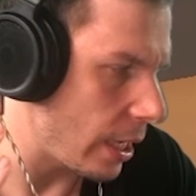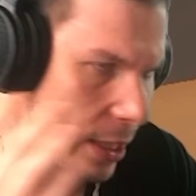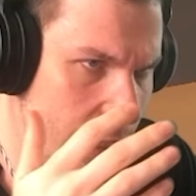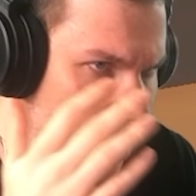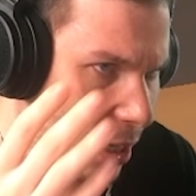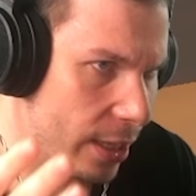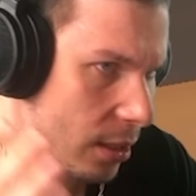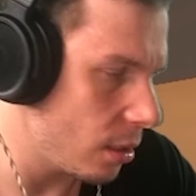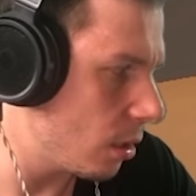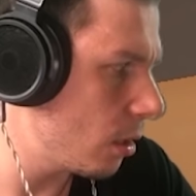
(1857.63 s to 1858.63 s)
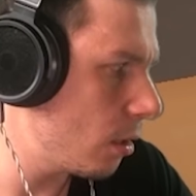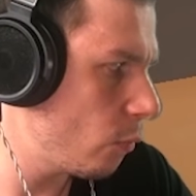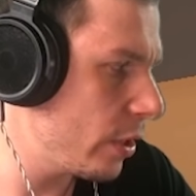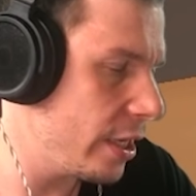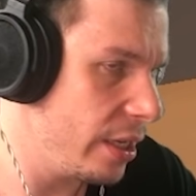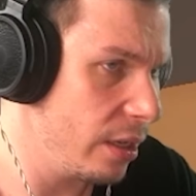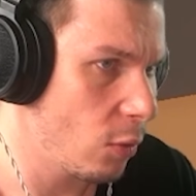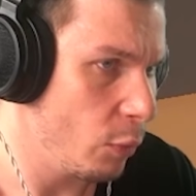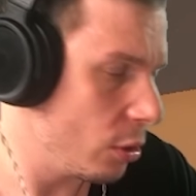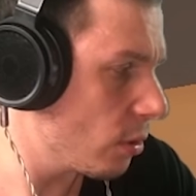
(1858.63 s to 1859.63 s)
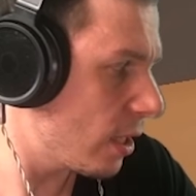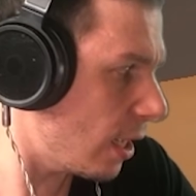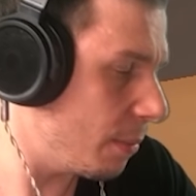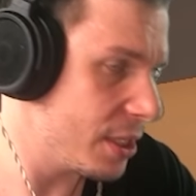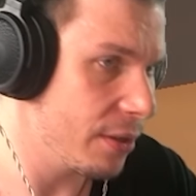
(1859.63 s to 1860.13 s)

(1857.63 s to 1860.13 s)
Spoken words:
At least like we know that enemies are